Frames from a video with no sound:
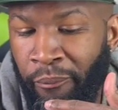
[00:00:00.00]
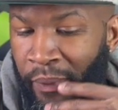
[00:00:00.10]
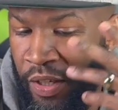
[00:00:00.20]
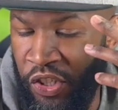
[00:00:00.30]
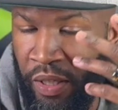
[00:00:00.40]

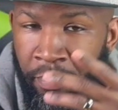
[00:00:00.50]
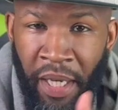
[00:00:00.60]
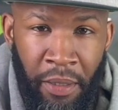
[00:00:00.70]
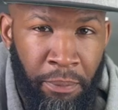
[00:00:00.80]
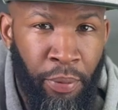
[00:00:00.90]
sitting by
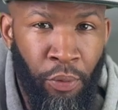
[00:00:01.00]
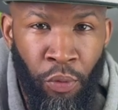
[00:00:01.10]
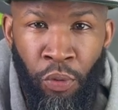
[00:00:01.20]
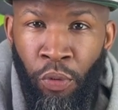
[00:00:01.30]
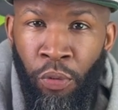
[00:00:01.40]
the
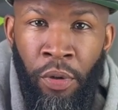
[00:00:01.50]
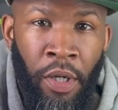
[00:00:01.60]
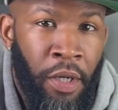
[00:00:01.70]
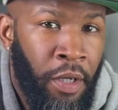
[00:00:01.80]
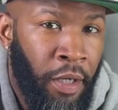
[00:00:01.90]
pool,
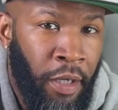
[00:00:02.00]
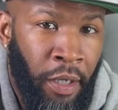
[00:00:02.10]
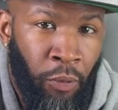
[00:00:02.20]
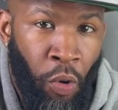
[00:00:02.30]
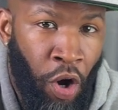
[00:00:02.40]

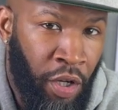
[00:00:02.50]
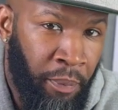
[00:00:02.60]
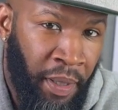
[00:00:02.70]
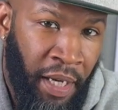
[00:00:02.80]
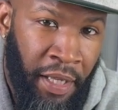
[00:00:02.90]
walking
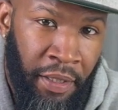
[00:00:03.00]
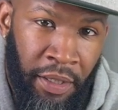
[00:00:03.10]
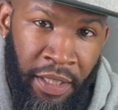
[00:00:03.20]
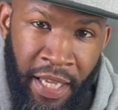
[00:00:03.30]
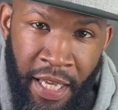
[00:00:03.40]
by the
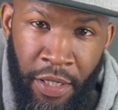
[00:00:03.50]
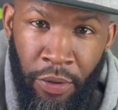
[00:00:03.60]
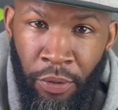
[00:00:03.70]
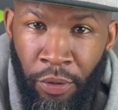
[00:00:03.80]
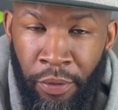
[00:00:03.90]
lake,
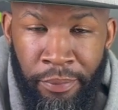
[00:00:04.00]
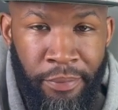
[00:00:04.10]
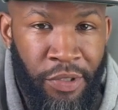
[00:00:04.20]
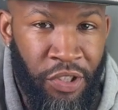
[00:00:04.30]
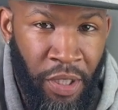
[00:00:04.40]
or
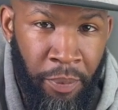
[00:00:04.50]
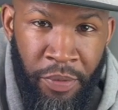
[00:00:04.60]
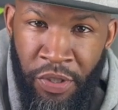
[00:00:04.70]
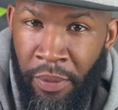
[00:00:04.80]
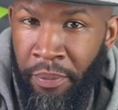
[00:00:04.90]

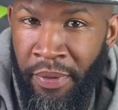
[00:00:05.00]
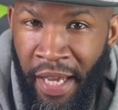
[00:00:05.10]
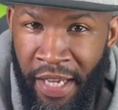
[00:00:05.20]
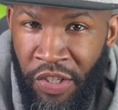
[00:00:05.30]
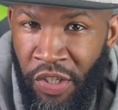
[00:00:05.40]
something
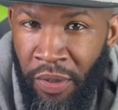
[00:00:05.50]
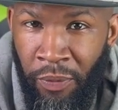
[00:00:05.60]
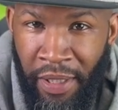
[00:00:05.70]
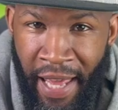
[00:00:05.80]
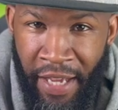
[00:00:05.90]
nice and
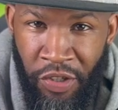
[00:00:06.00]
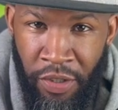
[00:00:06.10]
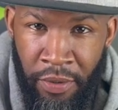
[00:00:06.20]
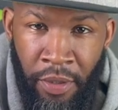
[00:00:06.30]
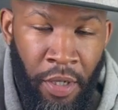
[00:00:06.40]

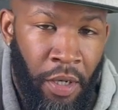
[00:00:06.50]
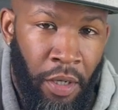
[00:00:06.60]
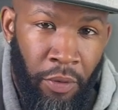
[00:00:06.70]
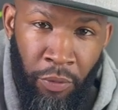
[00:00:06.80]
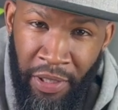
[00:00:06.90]

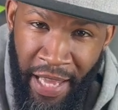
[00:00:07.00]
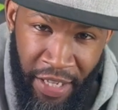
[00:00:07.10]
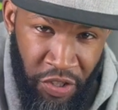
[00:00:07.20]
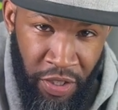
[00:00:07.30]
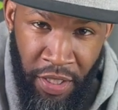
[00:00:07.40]

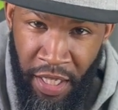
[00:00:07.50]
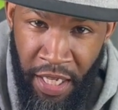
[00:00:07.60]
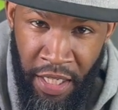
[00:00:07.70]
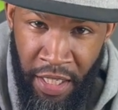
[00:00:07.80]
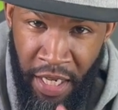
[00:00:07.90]
relaxing
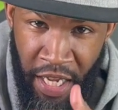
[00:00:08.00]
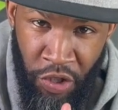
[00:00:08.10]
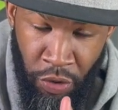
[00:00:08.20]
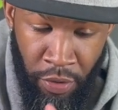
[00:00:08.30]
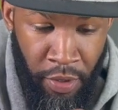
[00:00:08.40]
in
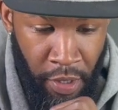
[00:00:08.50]
nature.